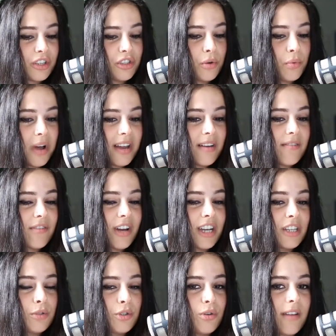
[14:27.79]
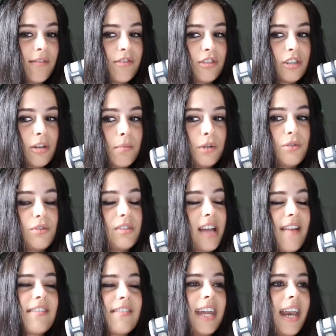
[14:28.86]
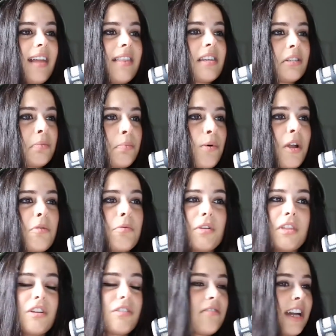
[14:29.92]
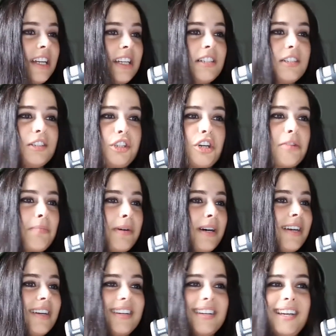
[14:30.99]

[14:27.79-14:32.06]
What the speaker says: So, what advice would you give for someone who's navigating this point where they're ready to look, but